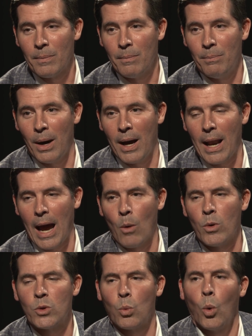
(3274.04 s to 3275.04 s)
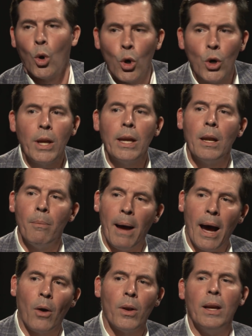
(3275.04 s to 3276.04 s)
But I was worried
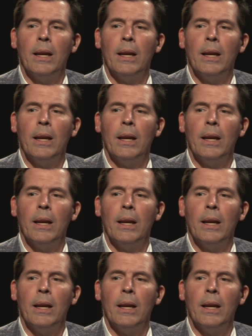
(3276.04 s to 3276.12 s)
about,